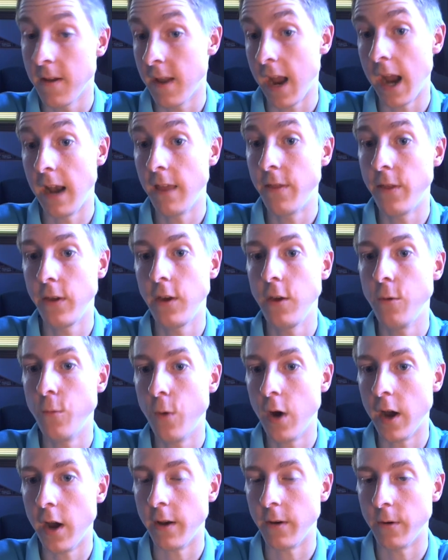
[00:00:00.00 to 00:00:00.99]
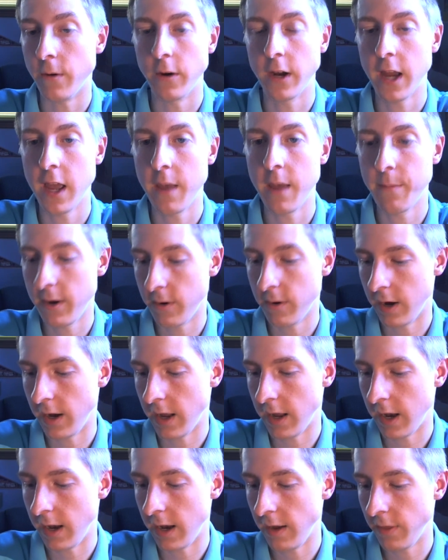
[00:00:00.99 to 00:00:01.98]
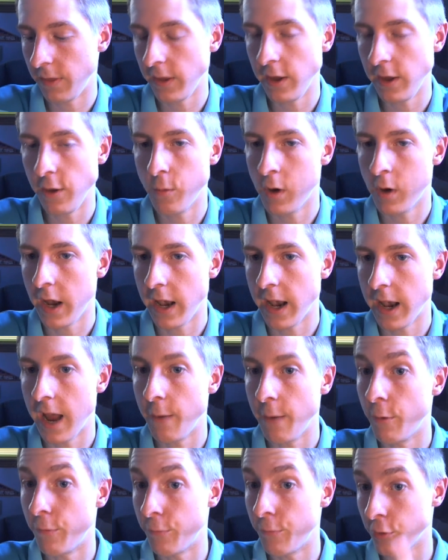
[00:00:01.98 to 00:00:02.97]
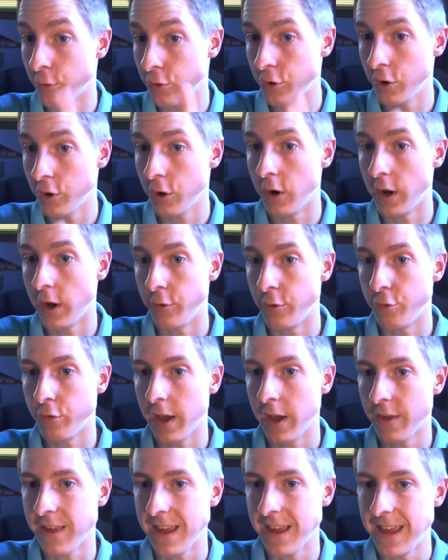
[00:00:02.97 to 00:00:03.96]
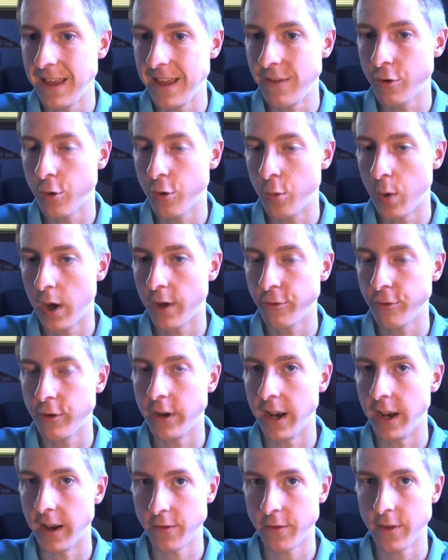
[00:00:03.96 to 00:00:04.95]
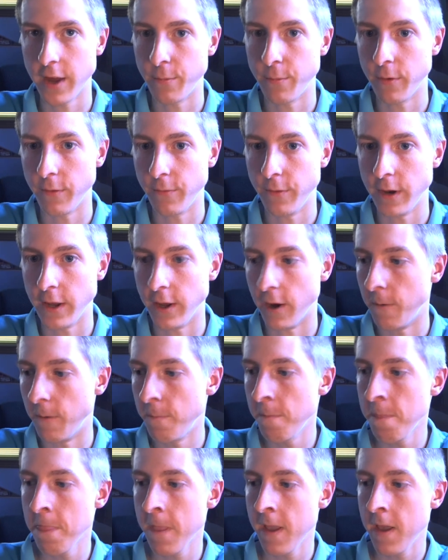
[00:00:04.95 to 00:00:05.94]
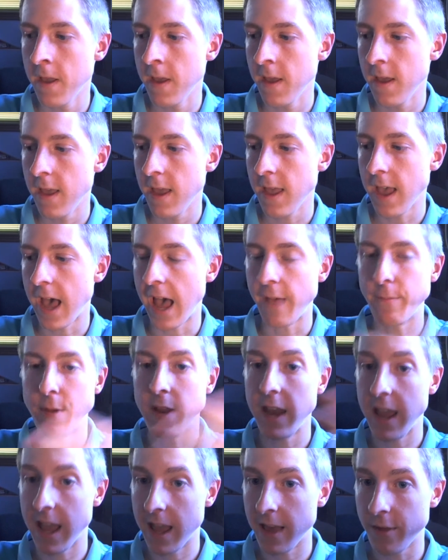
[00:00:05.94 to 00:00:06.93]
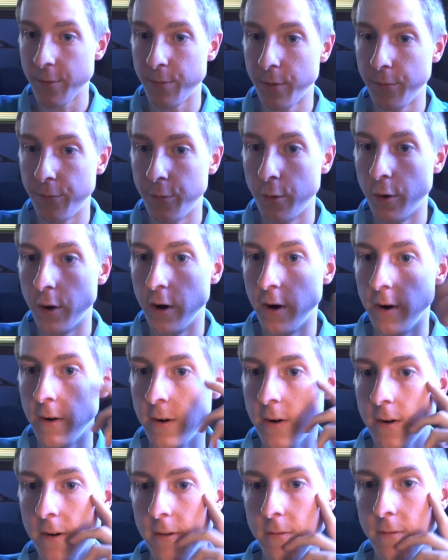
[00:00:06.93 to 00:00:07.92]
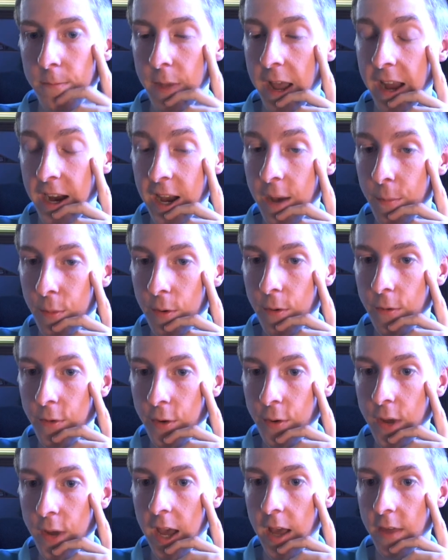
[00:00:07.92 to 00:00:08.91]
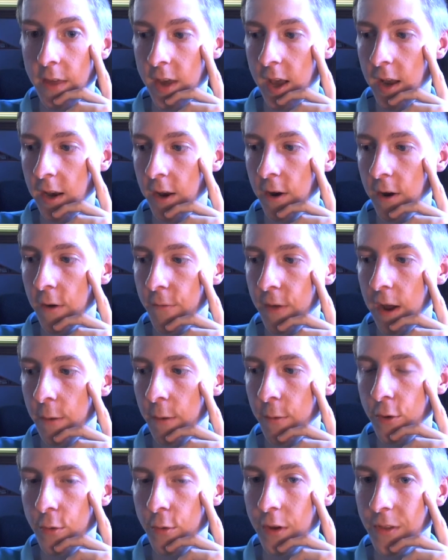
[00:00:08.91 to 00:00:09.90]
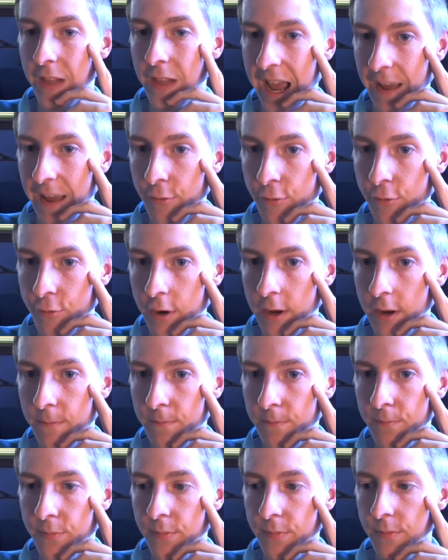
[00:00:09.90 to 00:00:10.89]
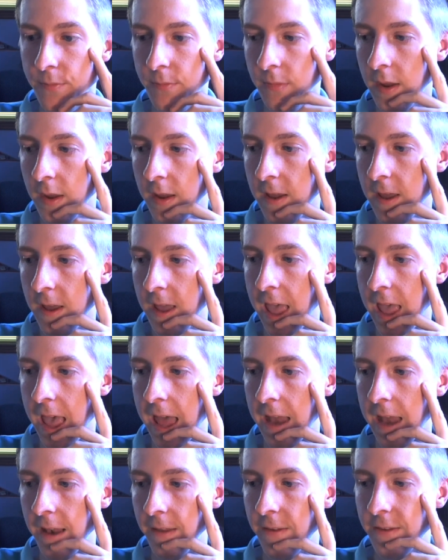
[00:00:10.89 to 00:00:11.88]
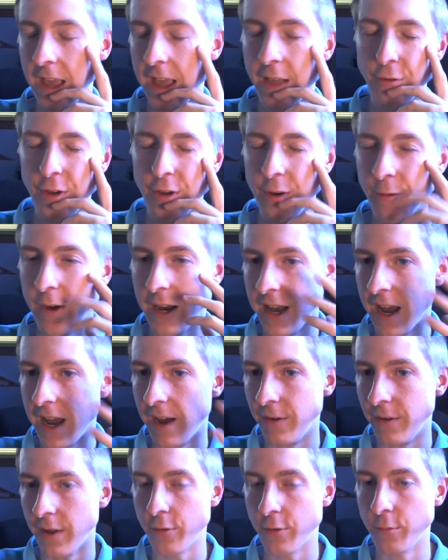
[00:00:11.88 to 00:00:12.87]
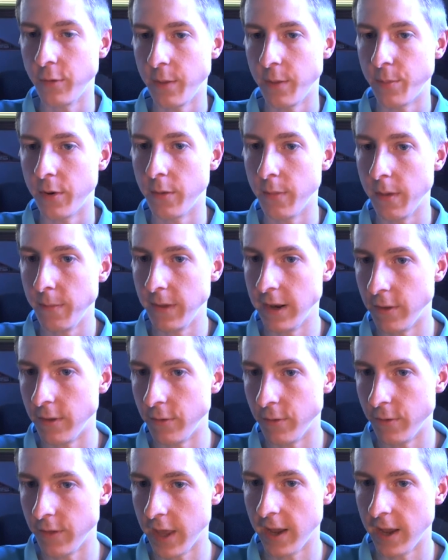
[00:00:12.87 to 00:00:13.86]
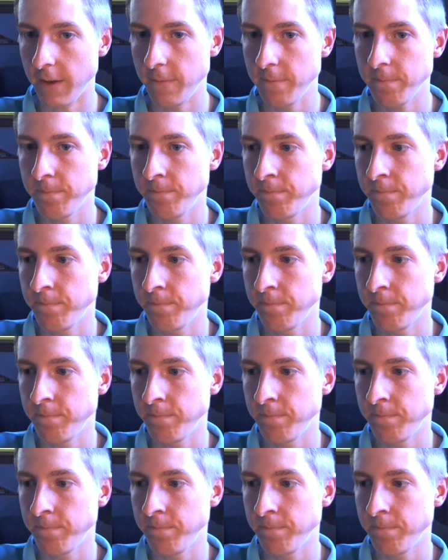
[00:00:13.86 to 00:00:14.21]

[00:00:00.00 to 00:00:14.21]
anything you want or comment on, on anything you want, and I will for sure address each question in a separate video. I've been asked before by a couple of you guys on here if I would do a live stream, and scheduling right now doesn't really permit me to do that